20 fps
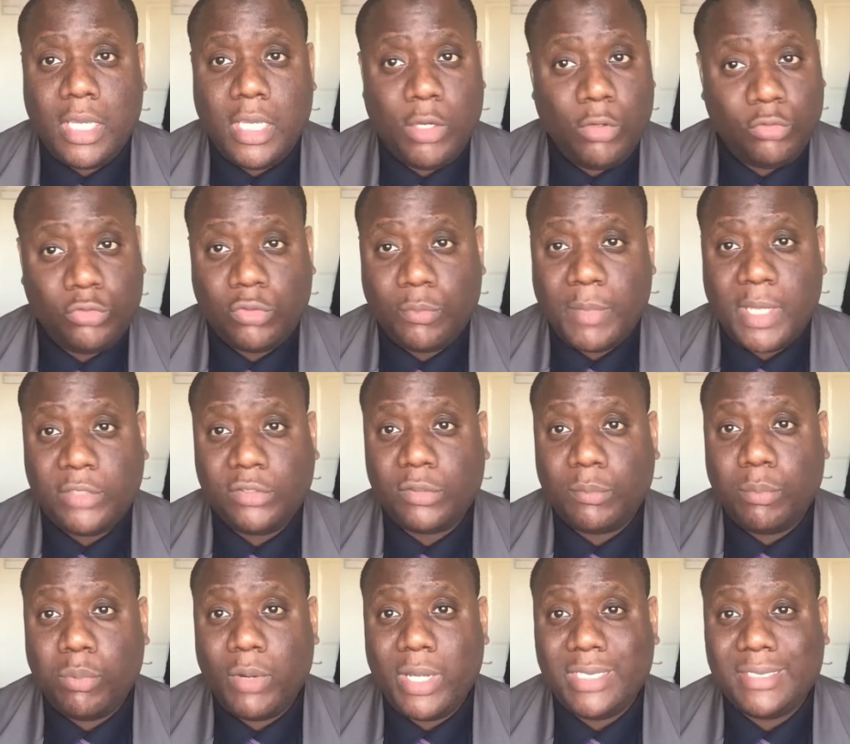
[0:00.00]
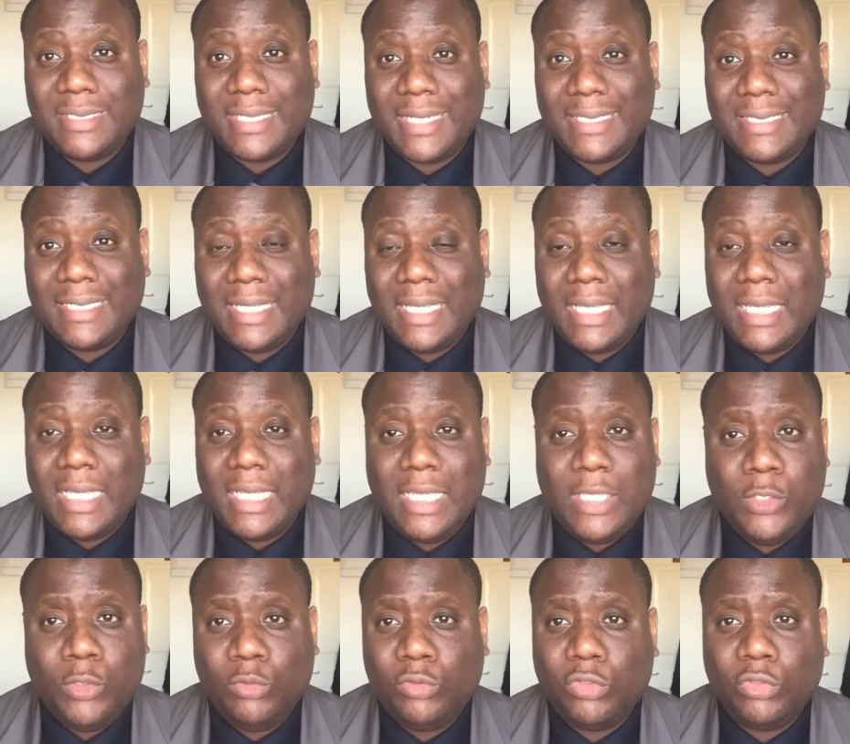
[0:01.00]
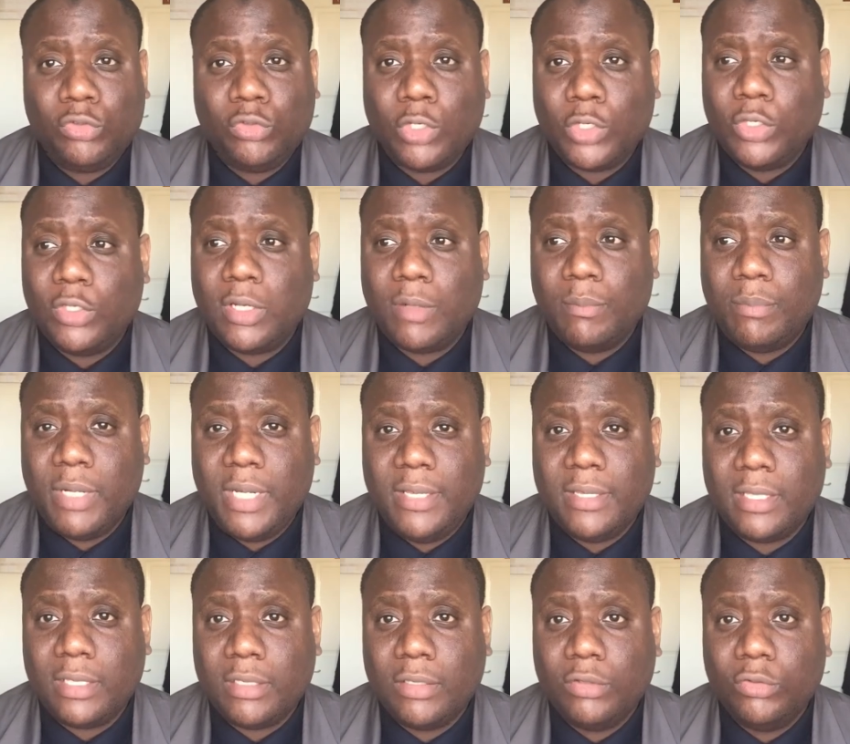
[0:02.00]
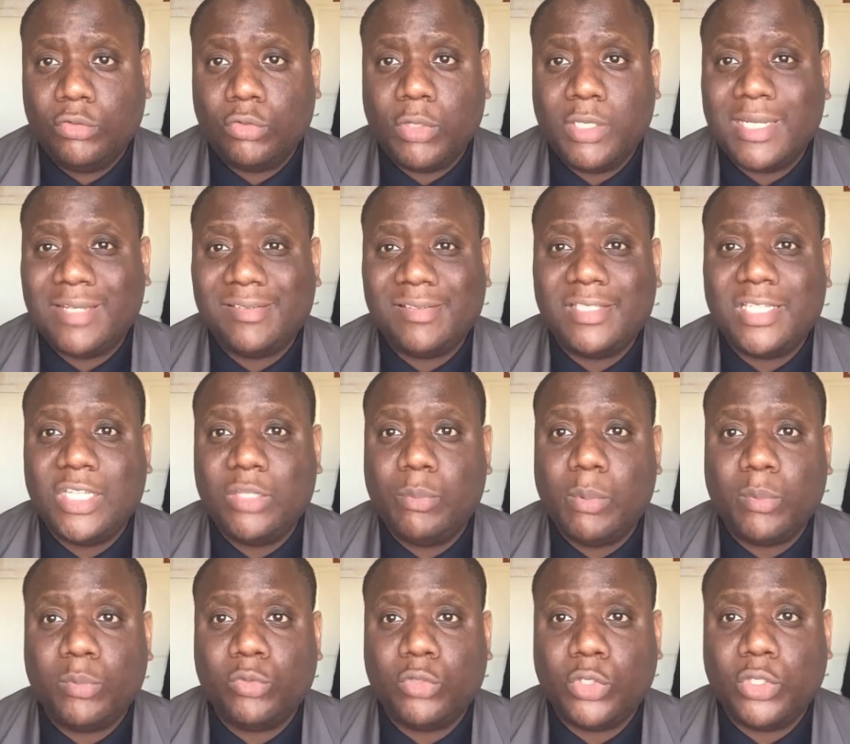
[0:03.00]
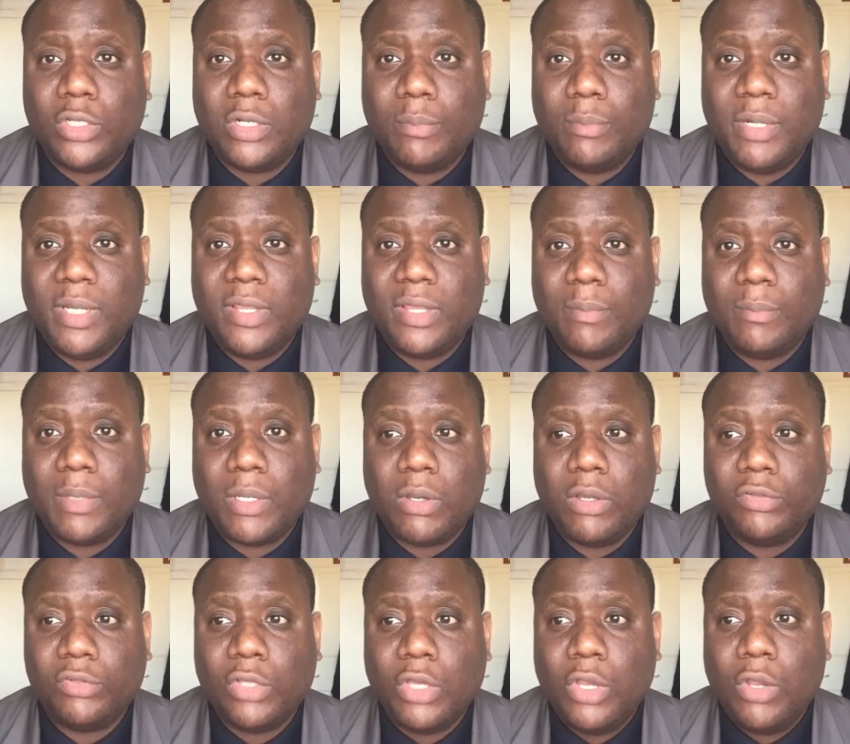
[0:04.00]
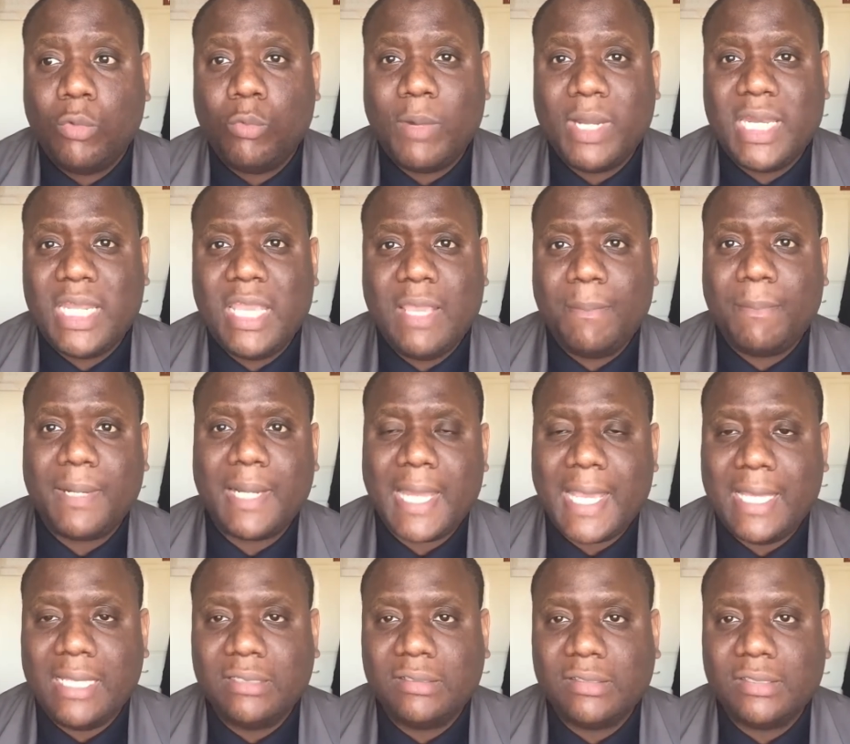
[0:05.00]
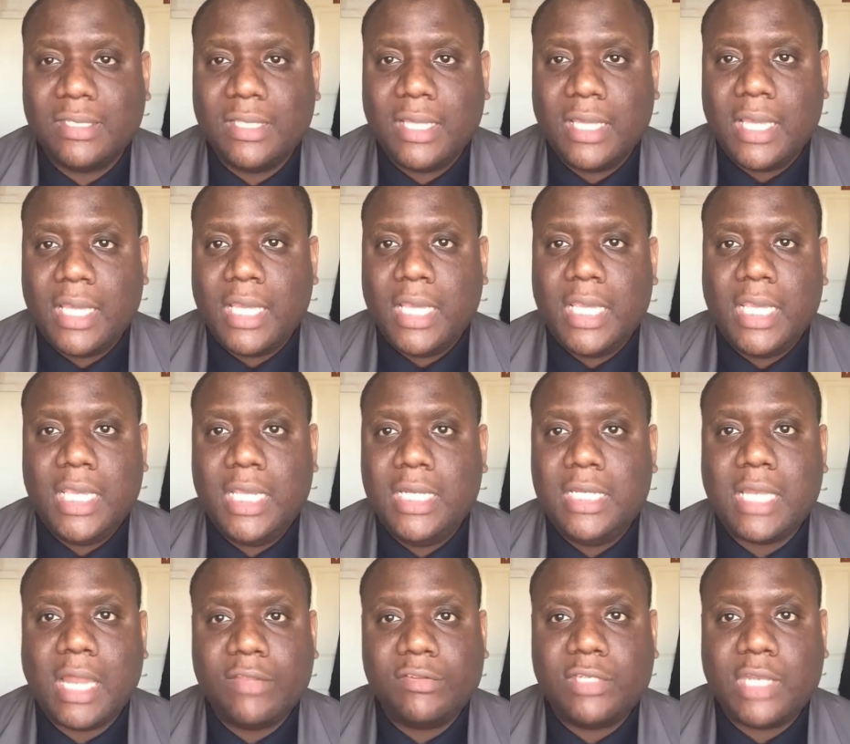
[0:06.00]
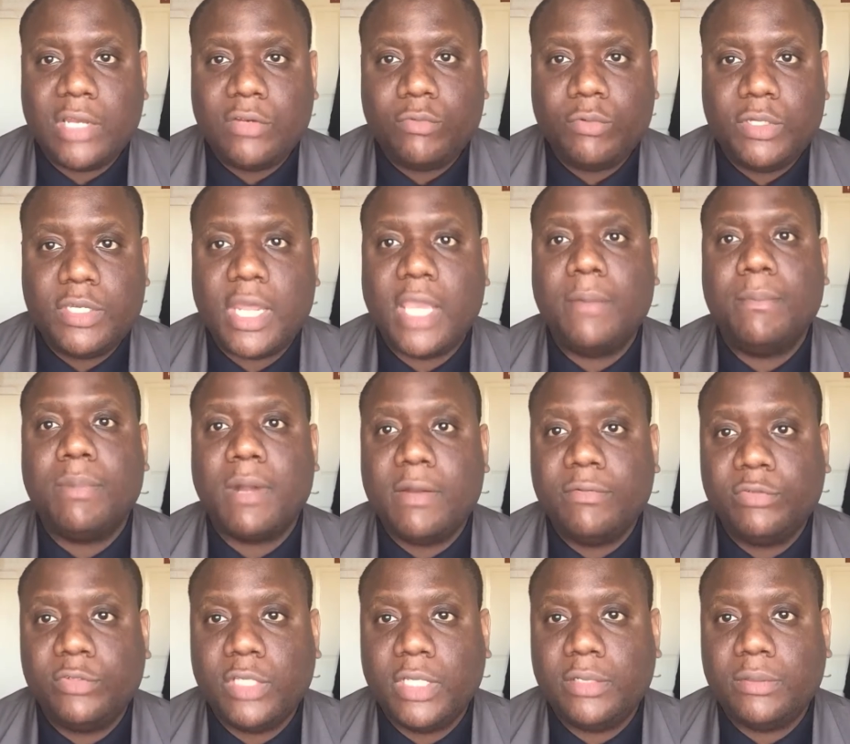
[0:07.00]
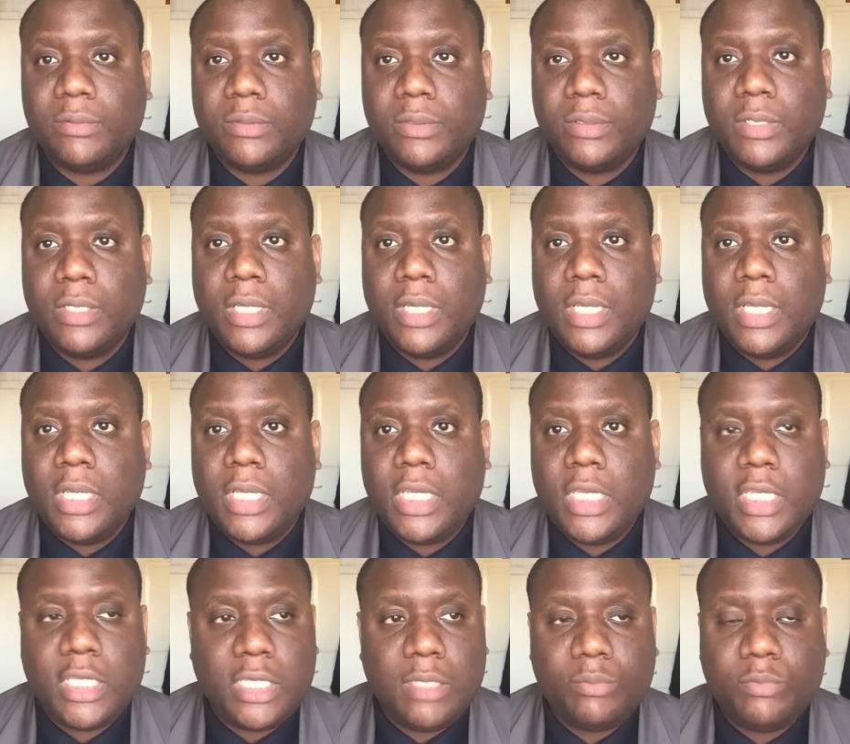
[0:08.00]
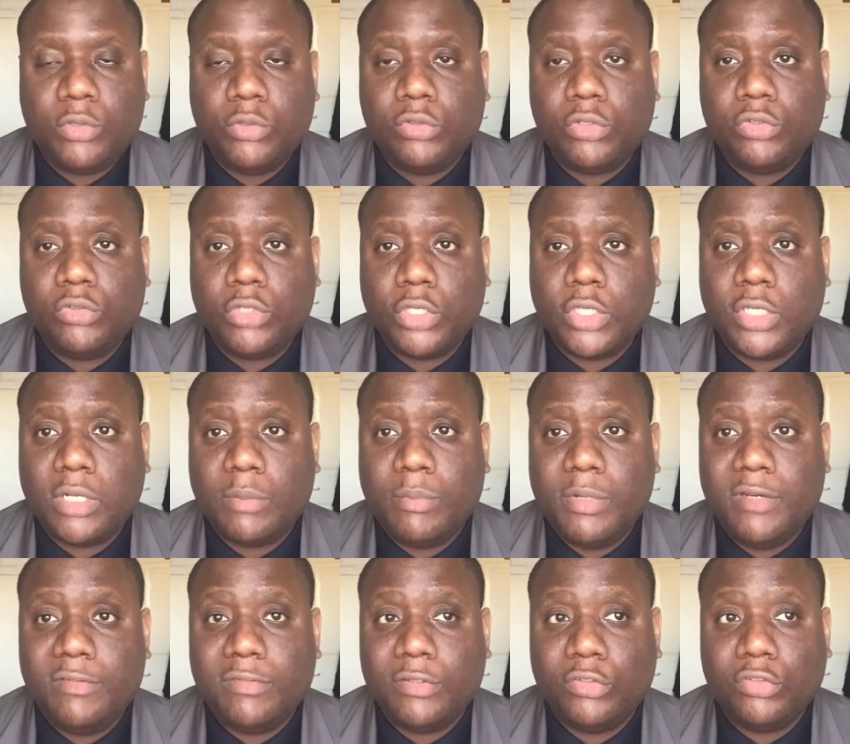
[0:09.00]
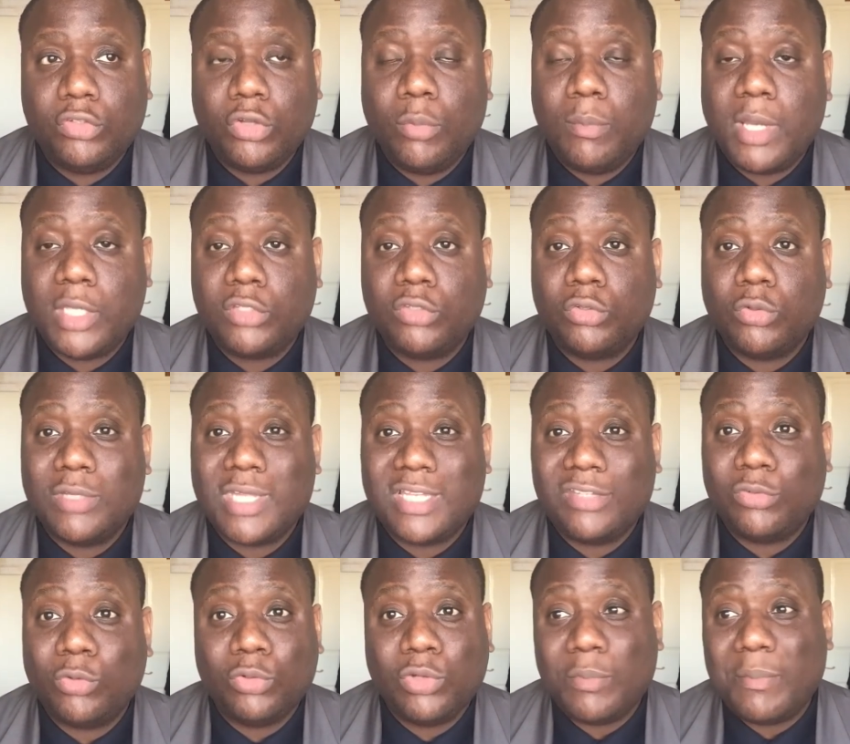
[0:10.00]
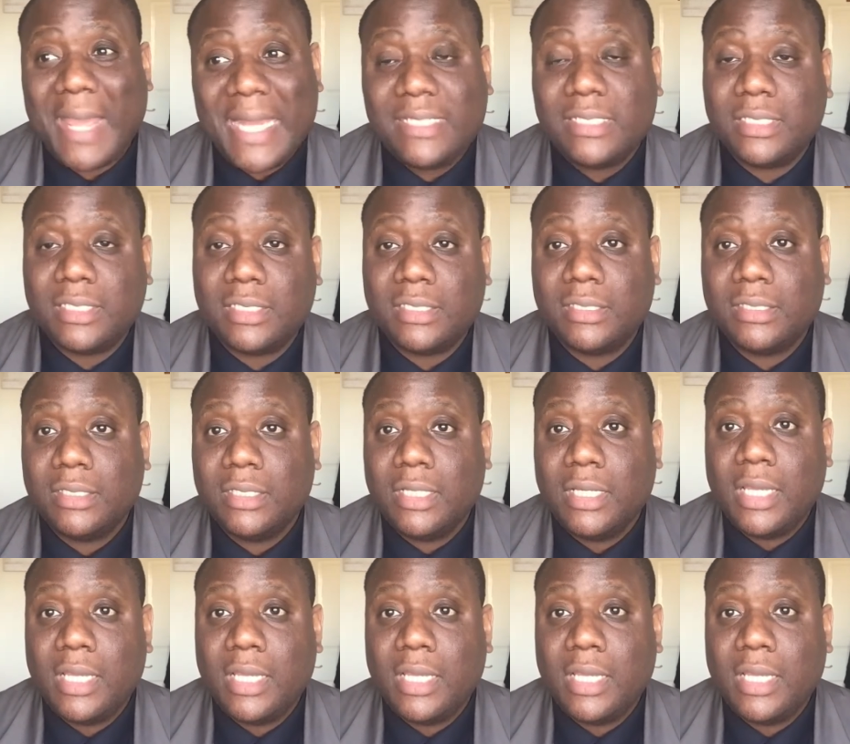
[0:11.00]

He also makes the point that he uses circular breathing. So he doesn't teach people circular breathing because when he plays, he doesn't actually take breaths in. He keeps using circular breathing so much so that it's automatic.